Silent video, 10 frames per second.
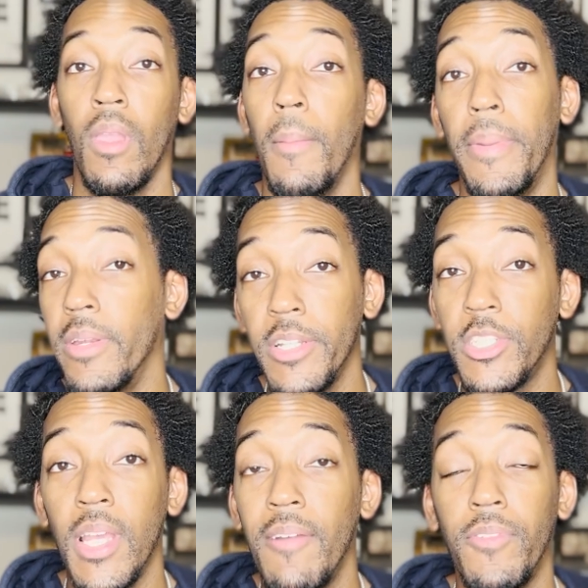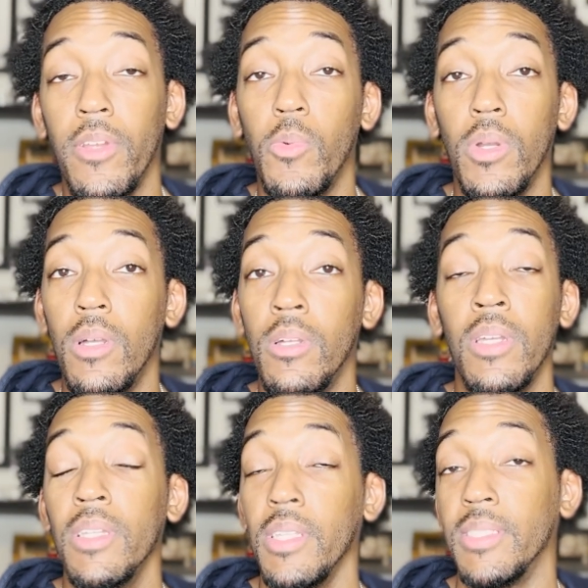But it is shot very well,
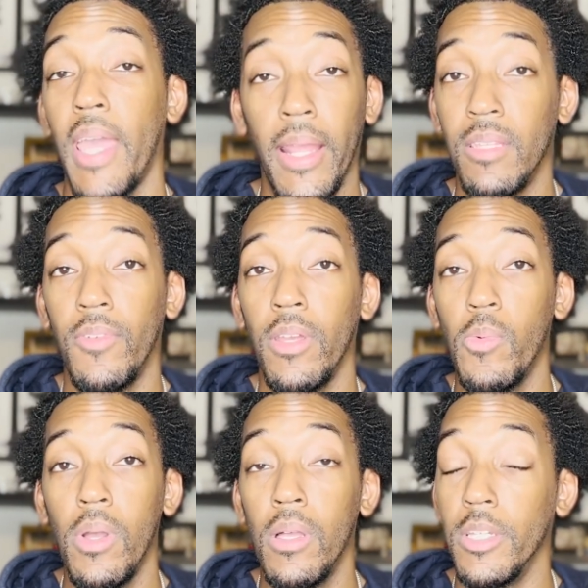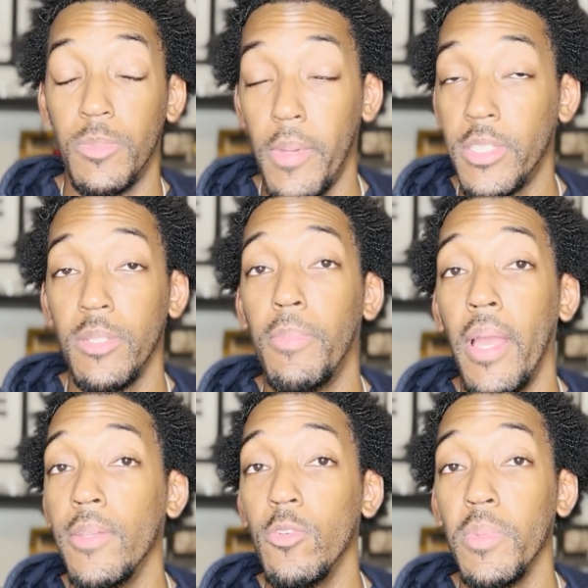it's acted very well, especially by
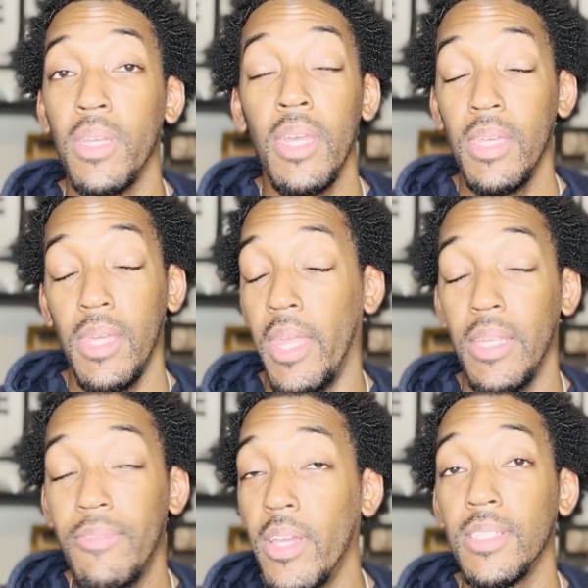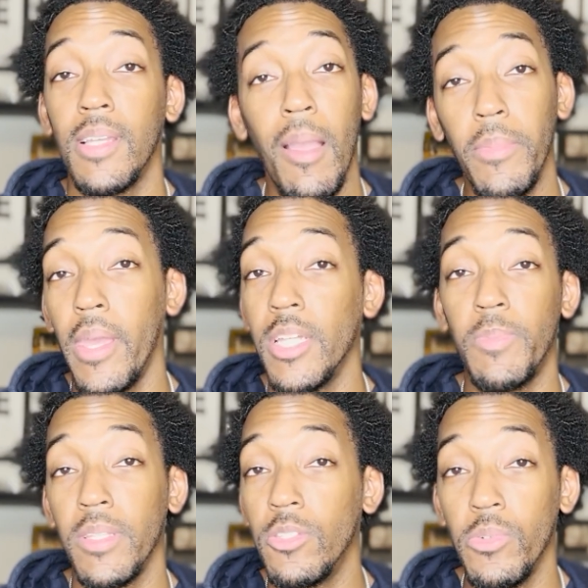Noomi, and it even has a comedy
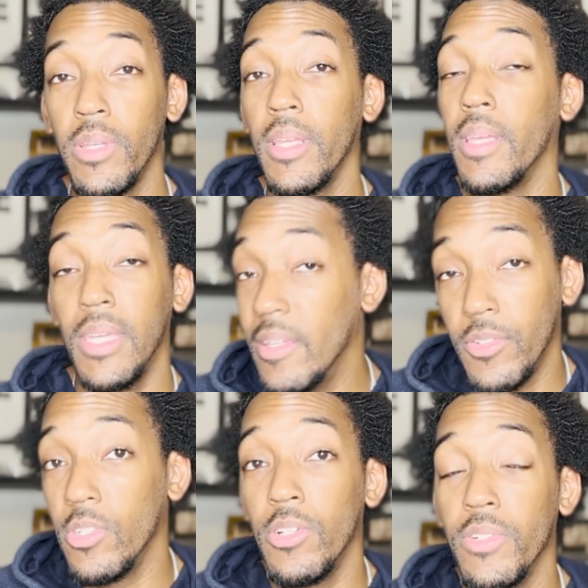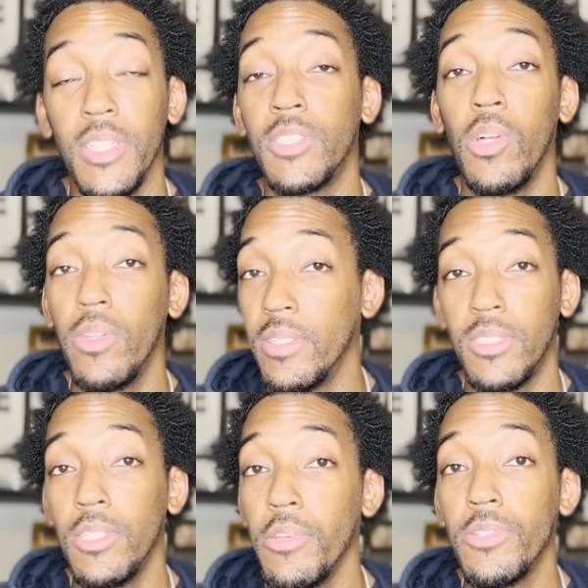aspect to it, even though it's told as a
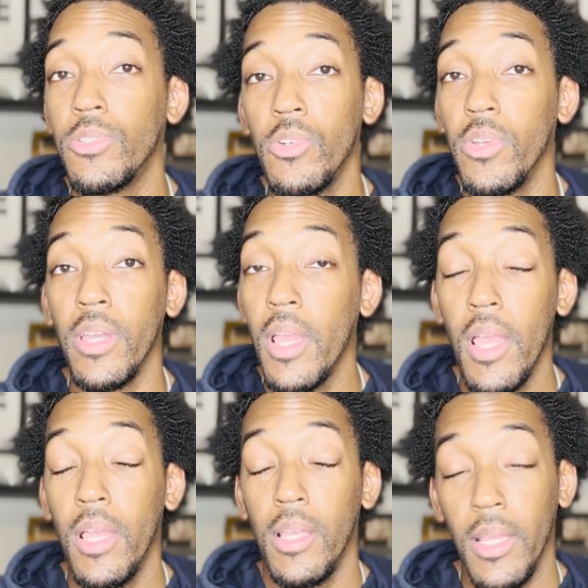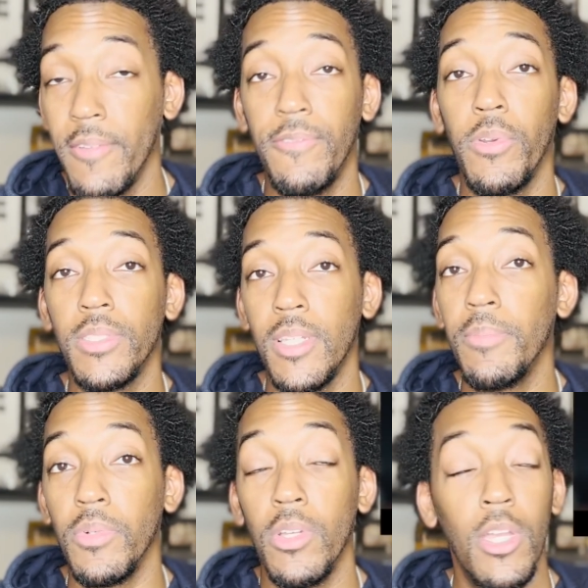serious story. Like, for
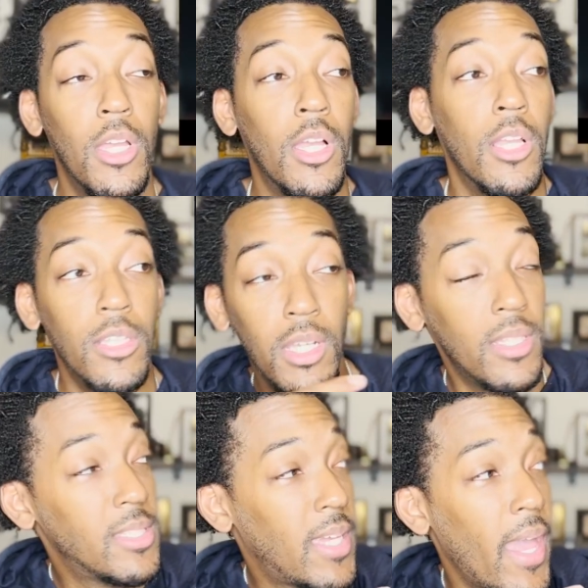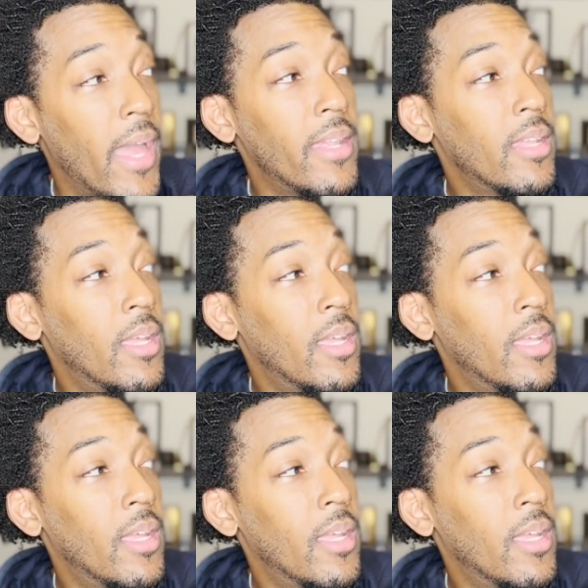example, look at this cat.